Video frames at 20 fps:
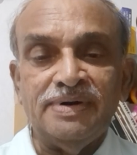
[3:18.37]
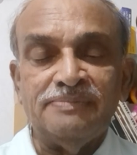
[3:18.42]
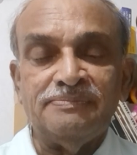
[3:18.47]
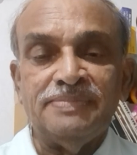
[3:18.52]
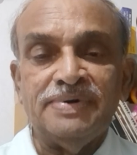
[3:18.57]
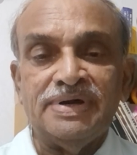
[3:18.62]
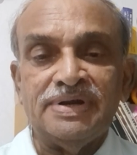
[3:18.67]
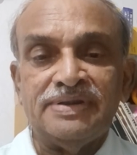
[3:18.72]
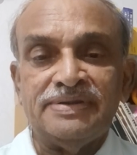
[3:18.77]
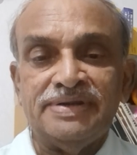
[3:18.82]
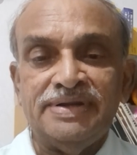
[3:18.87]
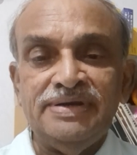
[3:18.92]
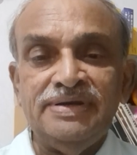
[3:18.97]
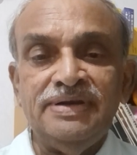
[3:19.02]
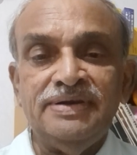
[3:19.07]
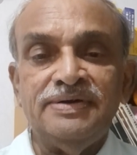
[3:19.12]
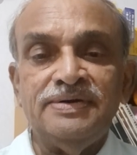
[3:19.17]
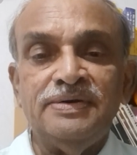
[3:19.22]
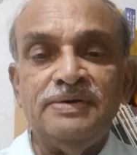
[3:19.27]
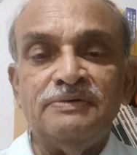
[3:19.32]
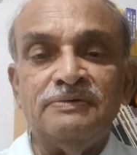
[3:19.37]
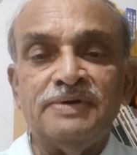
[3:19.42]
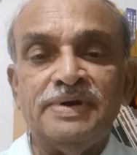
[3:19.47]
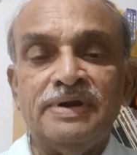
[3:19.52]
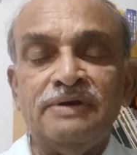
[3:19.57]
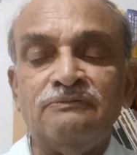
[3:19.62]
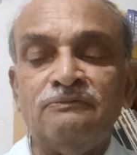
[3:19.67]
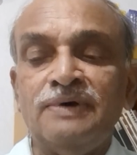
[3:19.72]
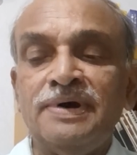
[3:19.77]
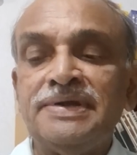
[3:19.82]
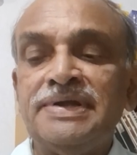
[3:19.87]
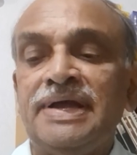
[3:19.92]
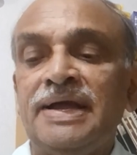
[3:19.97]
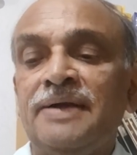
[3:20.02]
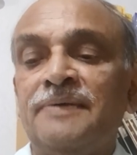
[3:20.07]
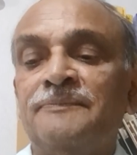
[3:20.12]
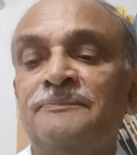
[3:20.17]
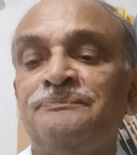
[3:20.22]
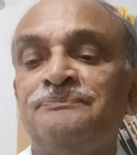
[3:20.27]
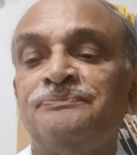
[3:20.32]
person during walking.
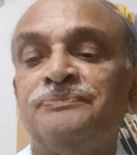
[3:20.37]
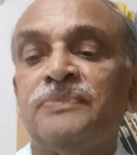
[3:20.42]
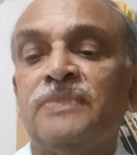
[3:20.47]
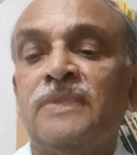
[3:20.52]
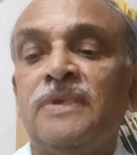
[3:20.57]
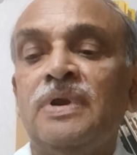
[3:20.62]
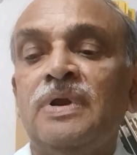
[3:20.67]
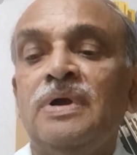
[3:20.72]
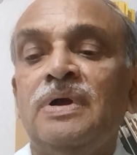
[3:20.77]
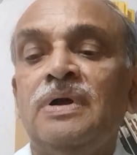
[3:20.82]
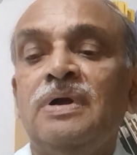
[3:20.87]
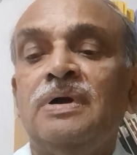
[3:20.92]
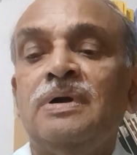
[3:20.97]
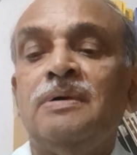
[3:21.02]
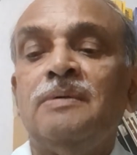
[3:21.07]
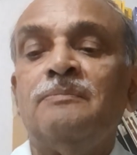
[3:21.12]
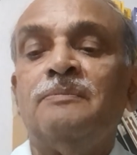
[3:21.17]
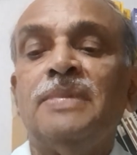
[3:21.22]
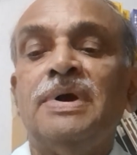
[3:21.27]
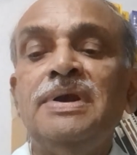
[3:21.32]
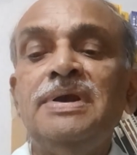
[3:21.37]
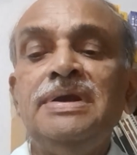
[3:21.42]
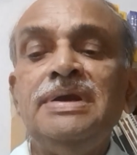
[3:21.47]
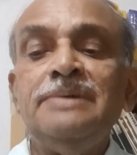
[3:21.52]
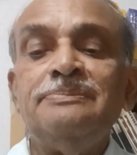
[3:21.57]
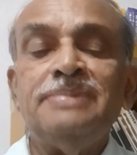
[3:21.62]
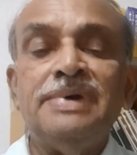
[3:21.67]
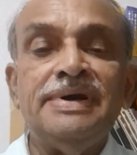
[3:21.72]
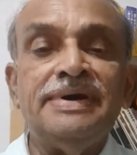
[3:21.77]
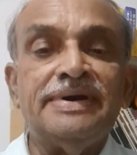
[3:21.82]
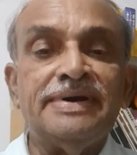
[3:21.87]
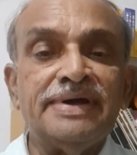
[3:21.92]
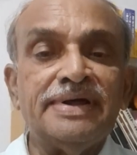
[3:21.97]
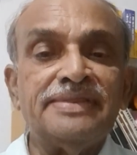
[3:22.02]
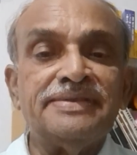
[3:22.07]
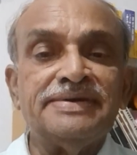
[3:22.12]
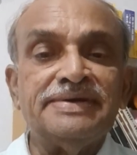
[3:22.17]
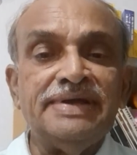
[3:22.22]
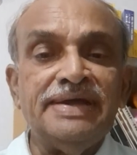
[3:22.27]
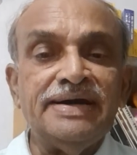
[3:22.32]
Multiple
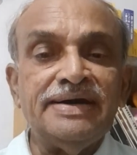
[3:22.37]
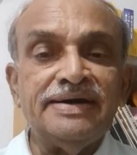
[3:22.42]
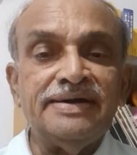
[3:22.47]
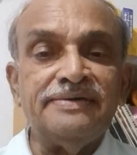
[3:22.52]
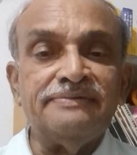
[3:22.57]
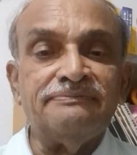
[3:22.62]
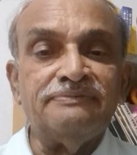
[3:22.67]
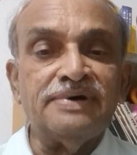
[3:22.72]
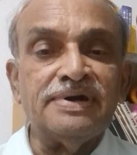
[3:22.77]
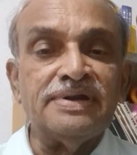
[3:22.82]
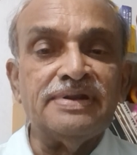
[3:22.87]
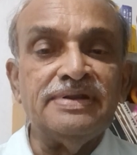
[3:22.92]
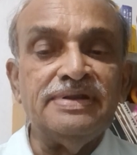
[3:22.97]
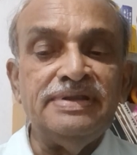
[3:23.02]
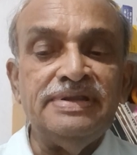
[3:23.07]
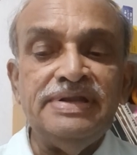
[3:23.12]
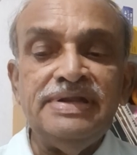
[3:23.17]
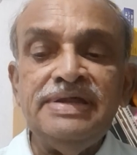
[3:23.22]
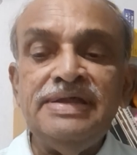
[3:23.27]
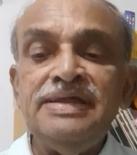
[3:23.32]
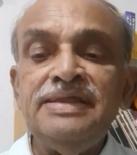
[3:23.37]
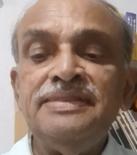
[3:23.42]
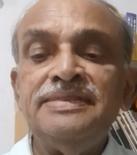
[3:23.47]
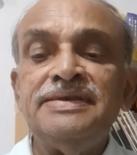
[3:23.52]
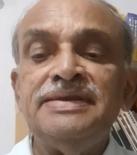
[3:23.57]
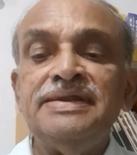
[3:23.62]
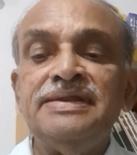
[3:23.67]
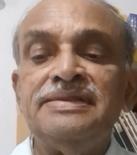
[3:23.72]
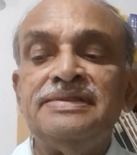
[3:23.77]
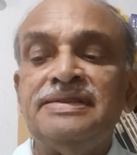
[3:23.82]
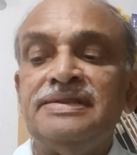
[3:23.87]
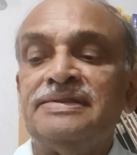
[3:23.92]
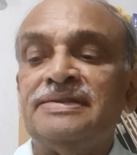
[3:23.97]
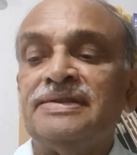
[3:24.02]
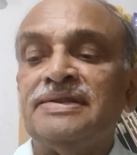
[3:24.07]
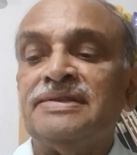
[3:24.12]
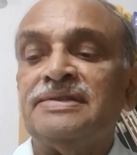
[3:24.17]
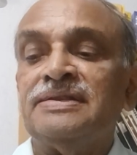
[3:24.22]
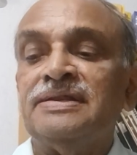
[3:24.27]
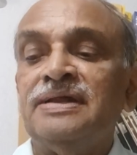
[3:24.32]
drugs taken for these
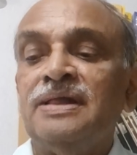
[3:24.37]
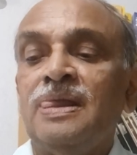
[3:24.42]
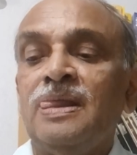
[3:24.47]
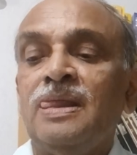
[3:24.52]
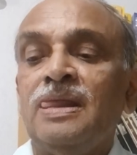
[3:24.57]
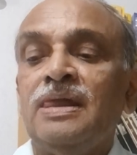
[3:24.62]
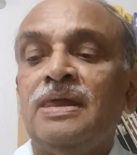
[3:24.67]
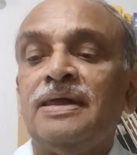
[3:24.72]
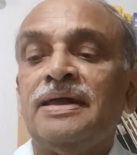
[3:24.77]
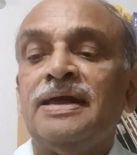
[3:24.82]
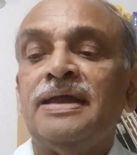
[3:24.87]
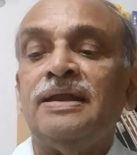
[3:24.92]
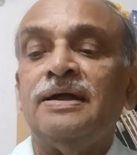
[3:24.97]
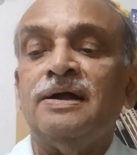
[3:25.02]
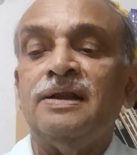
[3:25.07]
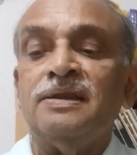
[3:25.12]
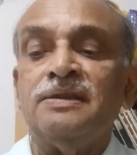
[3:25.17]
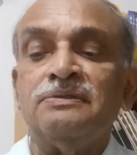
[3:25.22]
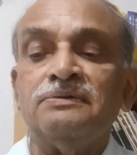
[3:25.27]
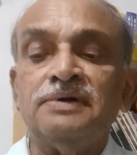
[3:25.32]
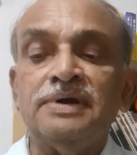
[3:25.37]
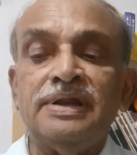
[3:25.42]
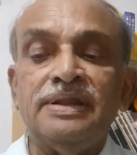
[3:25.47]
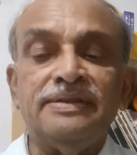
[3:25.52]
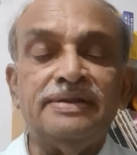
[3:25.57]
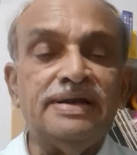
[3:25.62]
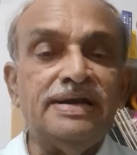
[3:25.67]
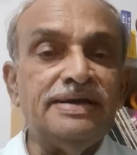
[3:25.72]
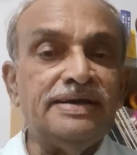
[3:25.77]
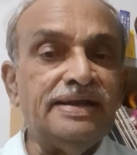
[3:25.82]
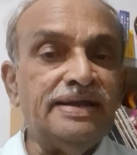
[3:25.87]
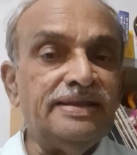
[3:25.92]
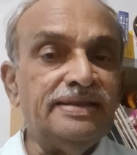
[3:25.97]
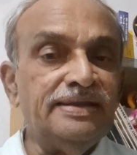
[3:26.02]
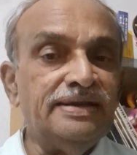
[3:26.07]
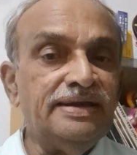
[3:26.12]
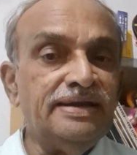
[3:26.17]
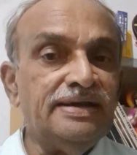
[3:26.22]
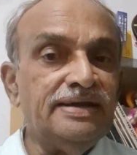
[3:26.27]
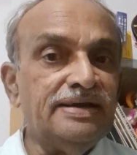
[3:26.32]
diseases can also result
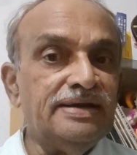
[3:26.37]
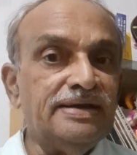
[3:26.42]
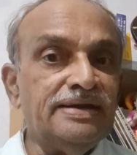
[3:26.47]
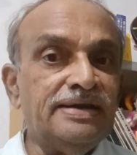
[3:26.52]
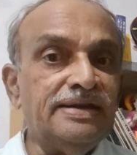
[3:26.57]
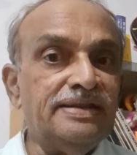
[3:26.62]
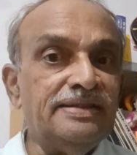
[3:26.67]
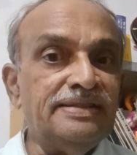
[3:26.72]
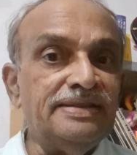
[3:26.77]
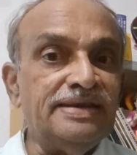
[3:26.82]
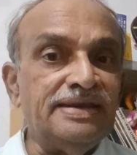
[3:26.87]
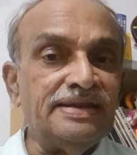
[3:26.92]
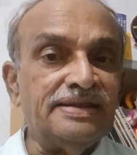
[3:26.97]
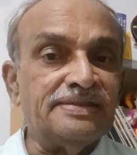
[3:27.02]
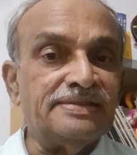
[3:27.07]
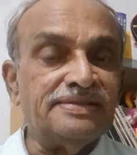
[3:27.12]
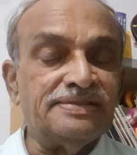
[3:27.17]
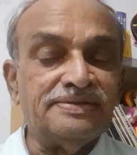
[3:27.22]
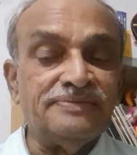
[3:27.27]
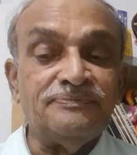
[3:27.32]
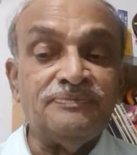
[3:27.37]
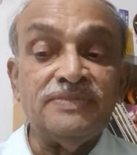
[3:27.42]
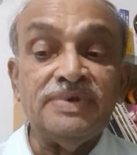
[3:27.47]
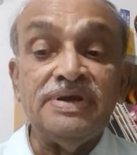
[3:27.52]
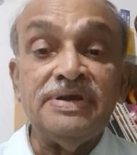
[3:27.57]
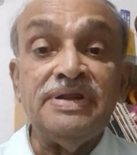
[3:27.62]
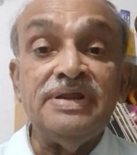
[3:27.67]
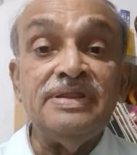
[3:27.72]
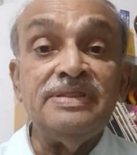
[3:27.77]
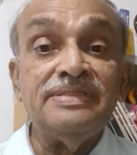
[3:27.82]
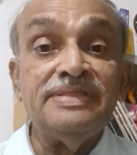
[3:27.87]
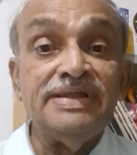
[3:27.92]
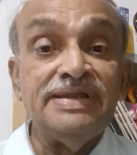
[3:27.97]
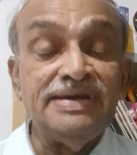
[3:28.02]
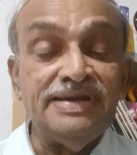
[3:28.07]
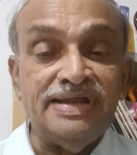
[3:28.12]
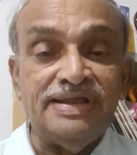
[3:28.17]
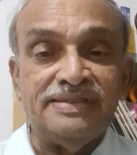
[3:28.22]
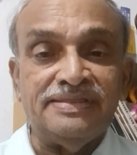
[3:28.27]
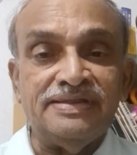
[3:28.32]
in dizziness.
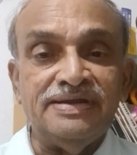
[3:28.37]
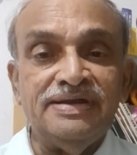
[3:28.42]
Dizziness.